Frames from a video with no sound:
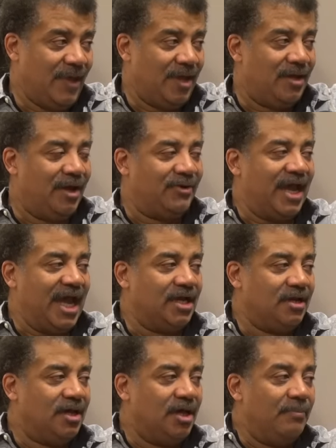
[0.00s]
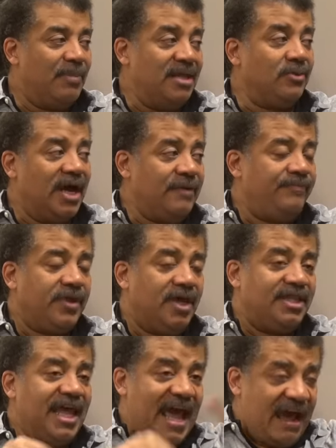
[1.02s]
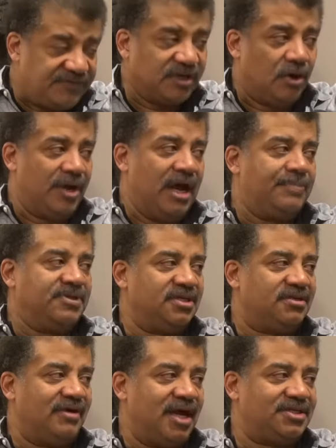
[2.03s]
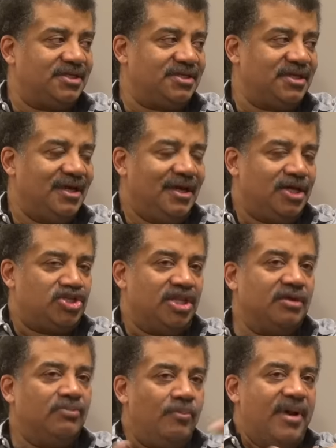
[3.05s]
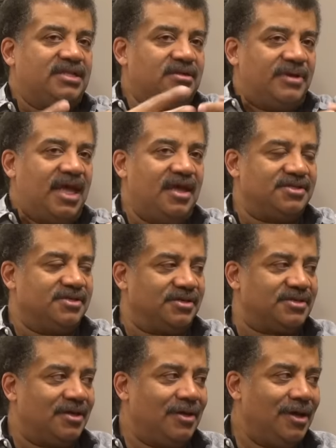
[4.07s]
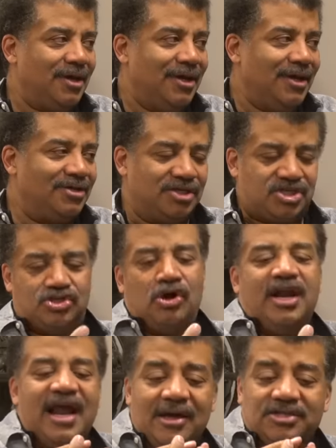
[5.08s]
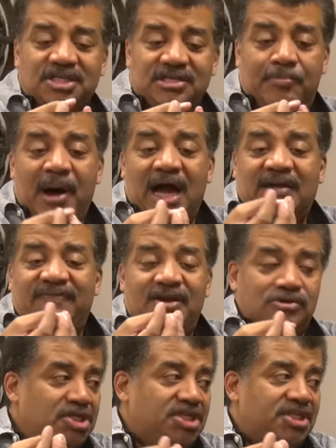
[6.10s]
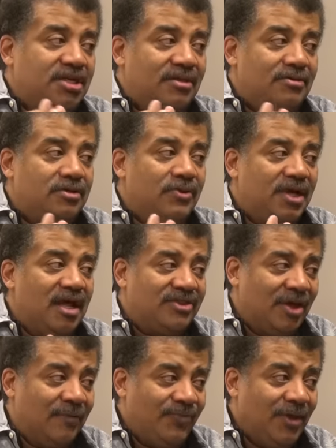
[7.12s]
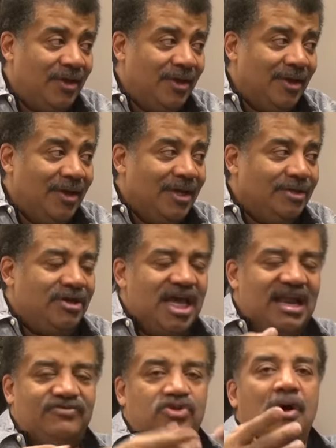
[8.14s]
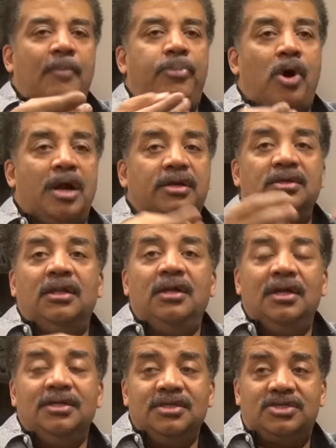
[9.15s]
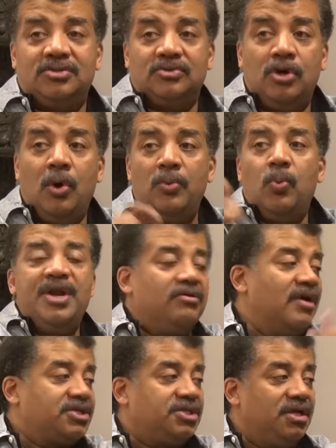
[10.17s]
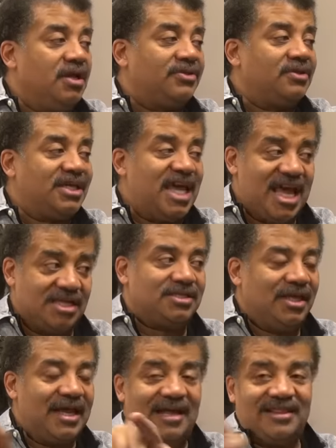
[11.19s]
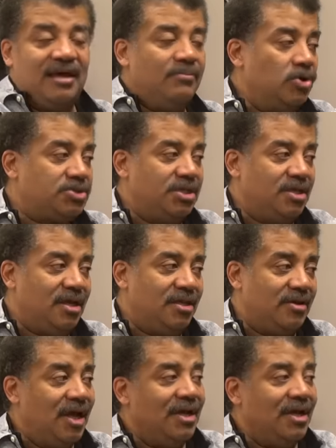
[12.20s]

Okay. Okay. By the way, they have to go in opposite directions so that the momentum cancels. Because it started out as just a pocket of energy sitting there doing nothing. Right. You can't have two, a particle just go in one direction and nothing canceling out that motion in the other.